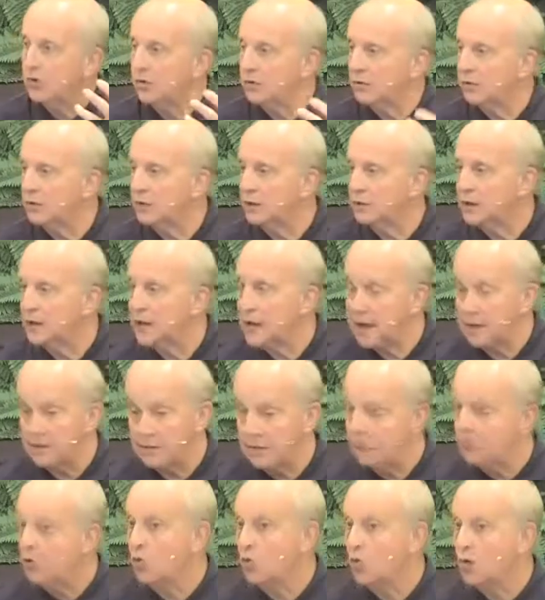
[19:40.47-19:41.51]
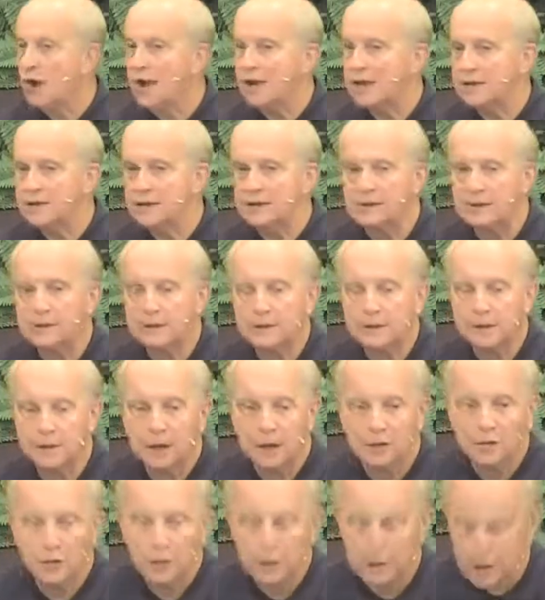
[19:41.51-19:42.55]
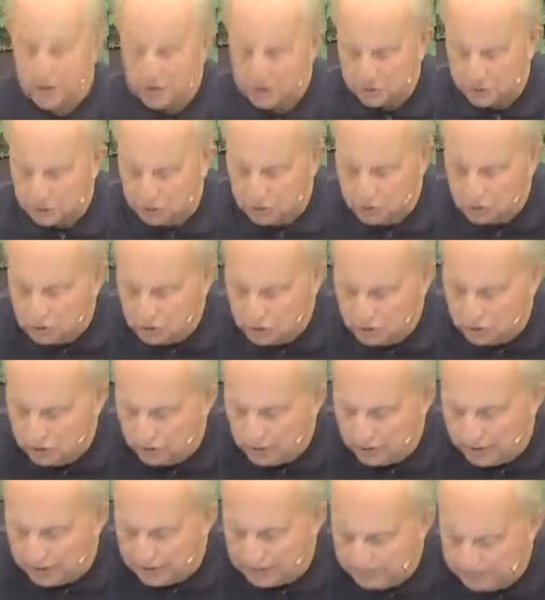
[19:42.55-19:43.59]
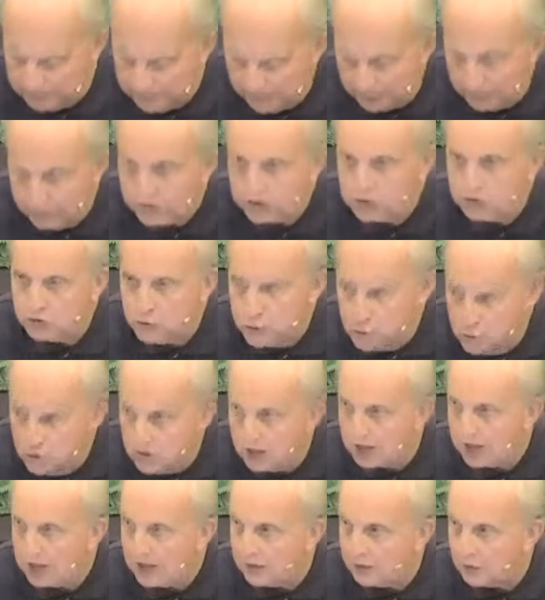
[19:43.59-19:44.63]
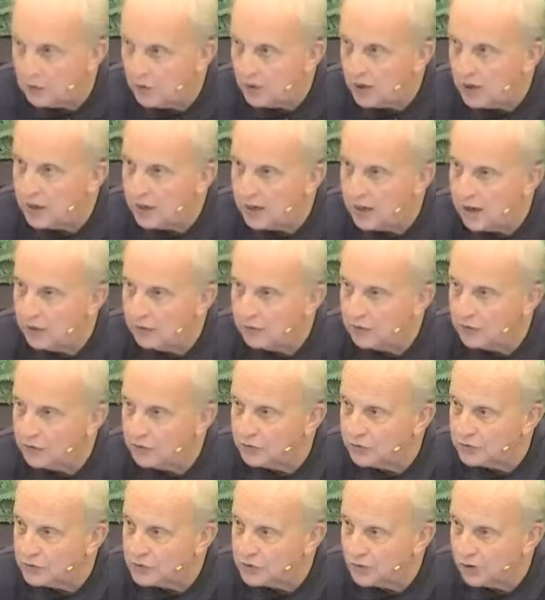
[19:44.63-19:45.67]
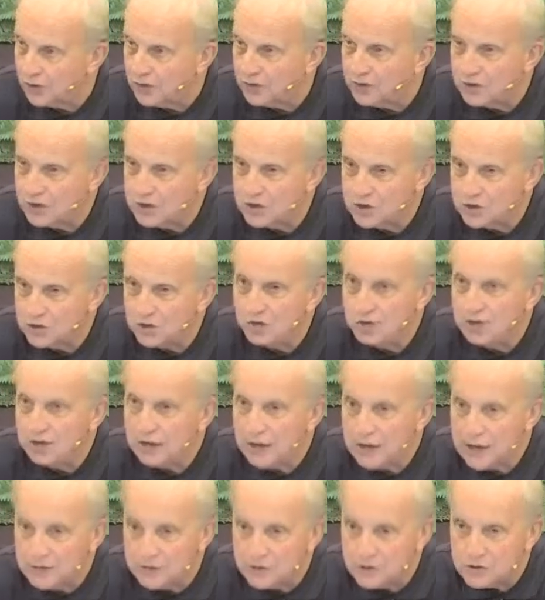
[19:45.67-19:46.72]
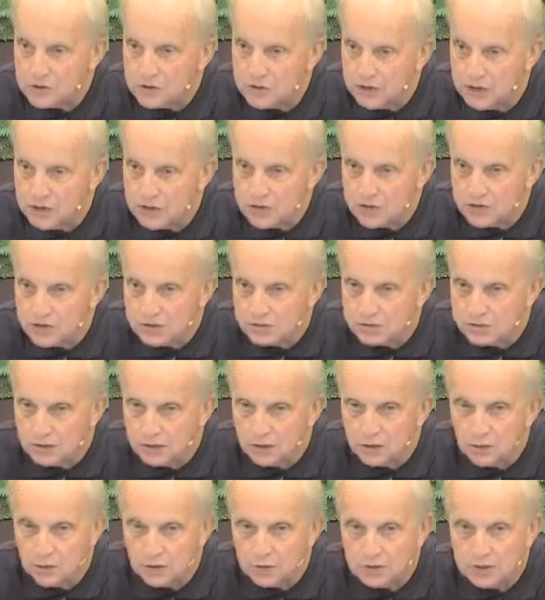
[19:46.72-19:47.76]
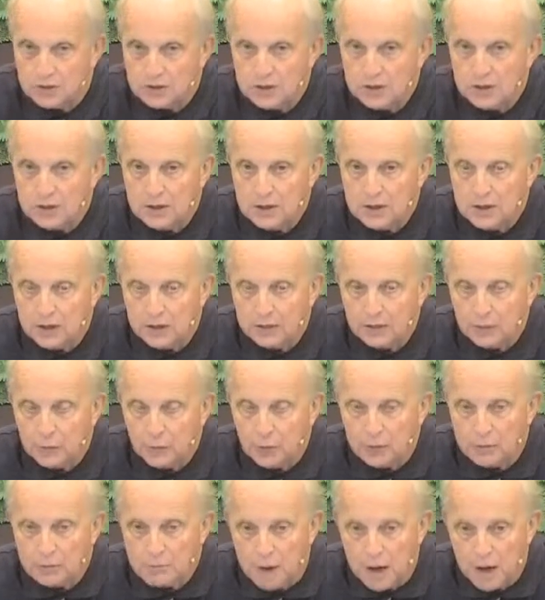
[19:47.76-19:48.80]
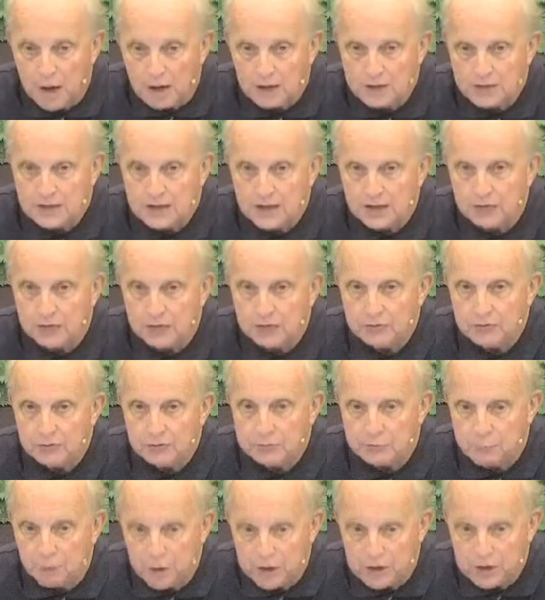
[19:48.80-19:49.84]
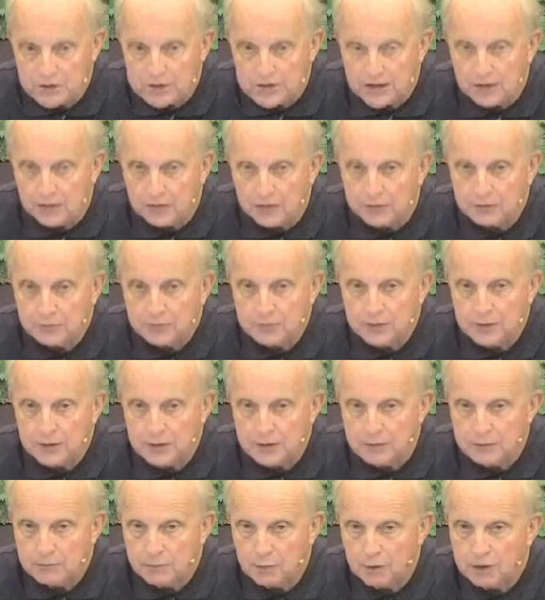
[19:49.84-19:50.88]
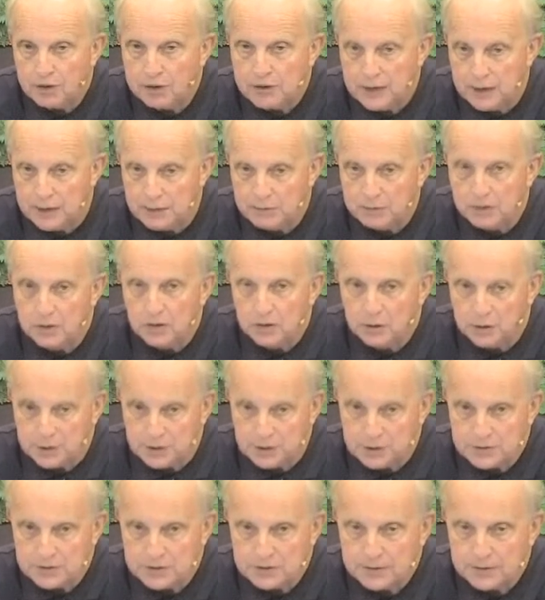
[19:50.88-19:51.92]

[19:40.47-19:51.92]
then they have every right under the Constitution to do that. They do not have a right, however, to start shooting lasers at men and women and throwing bottles at them and bricks at them and burning down buildings